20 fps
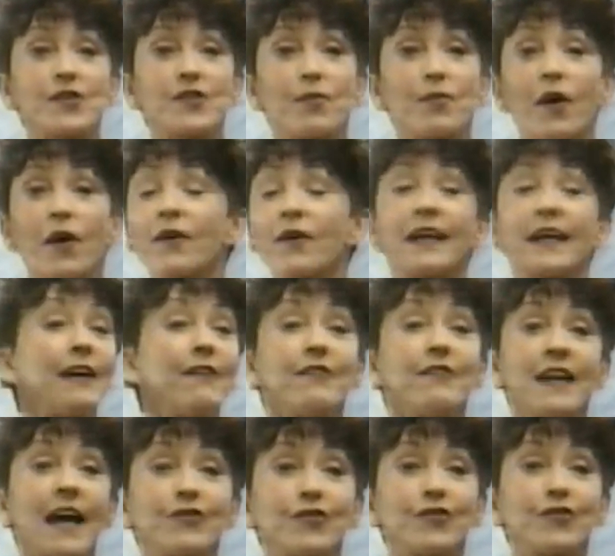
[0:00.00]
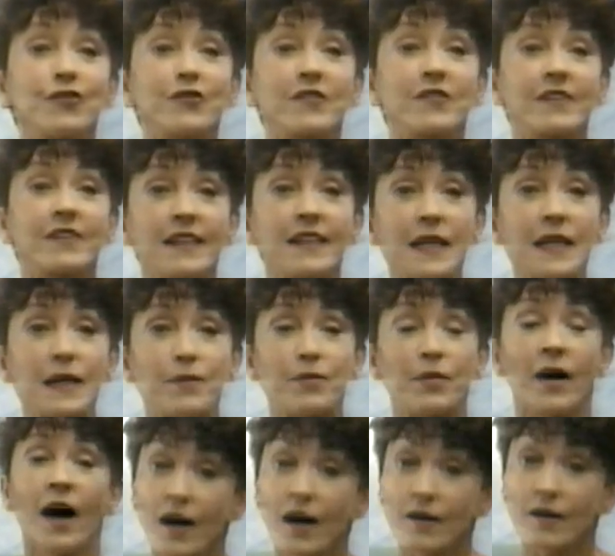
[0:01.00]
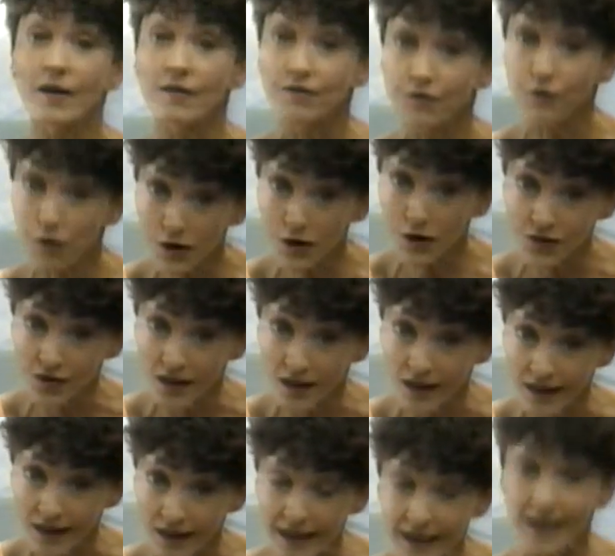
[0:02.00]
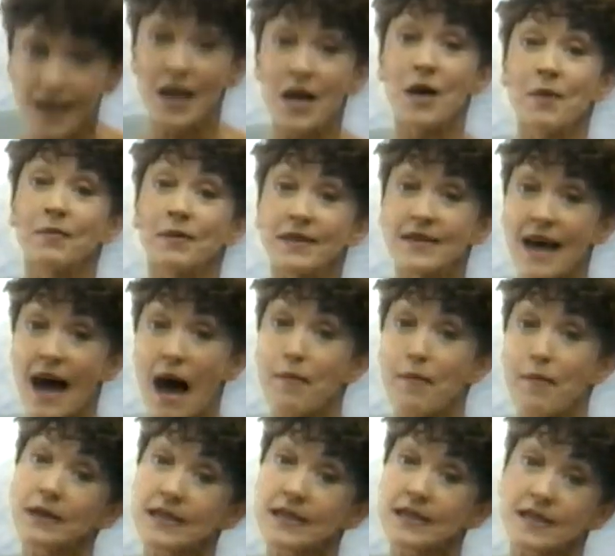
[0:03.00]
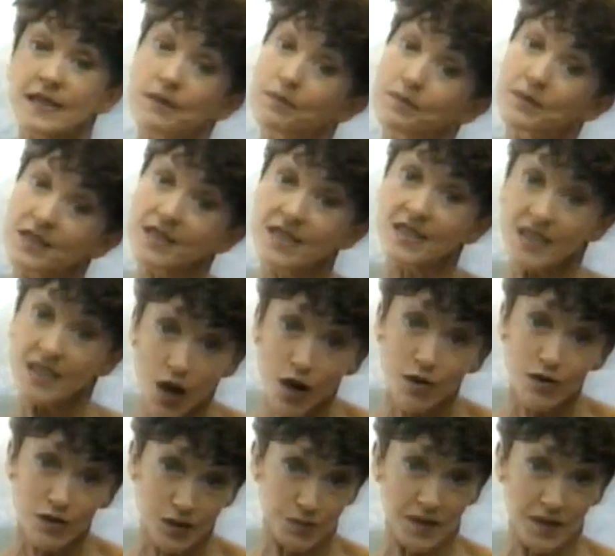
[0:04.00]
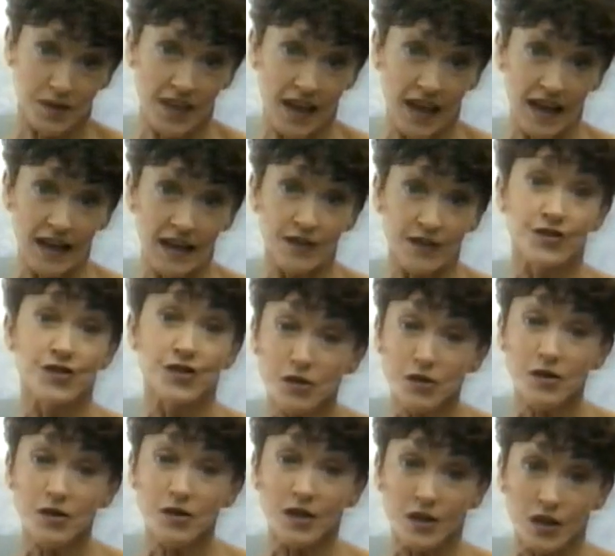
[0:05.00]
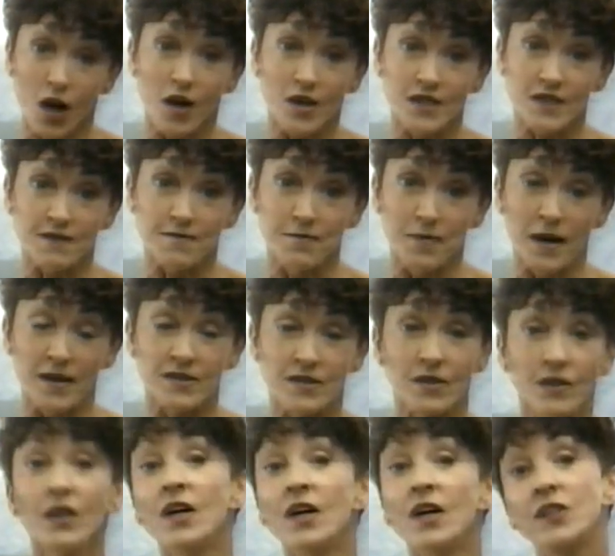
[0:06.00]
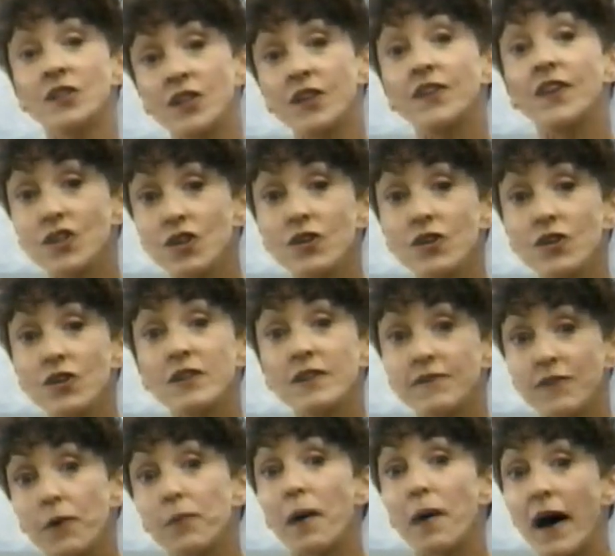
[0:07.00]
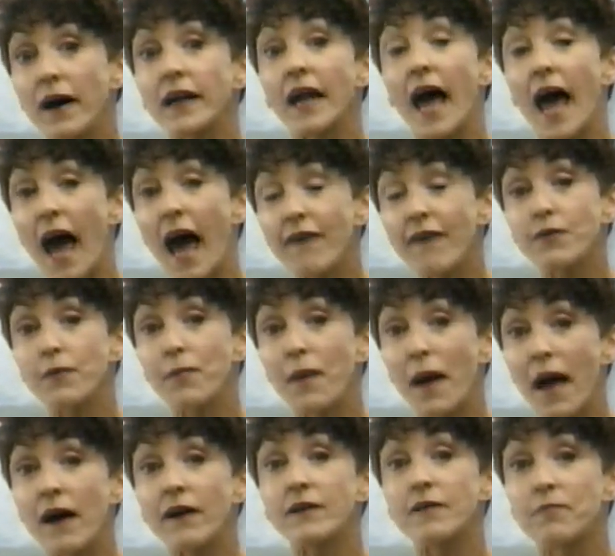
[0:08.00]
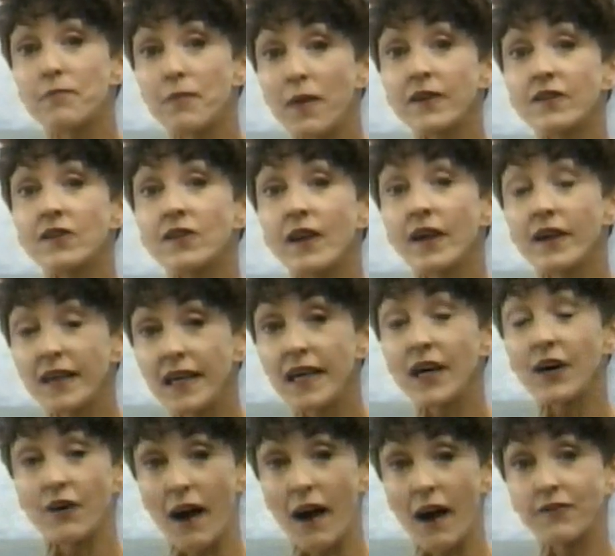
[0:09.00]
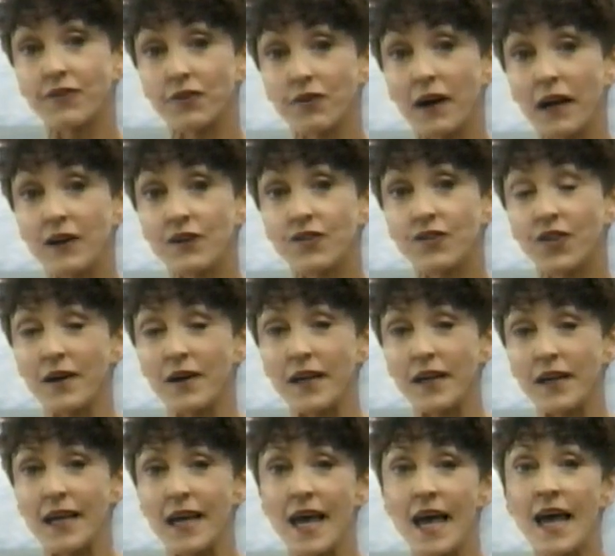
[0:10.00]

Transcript: you burn even as you sleep. Unfortunately, metabolism slows with age due to loss of muscle to the tune of about a half a pound of muscle a year after age 30.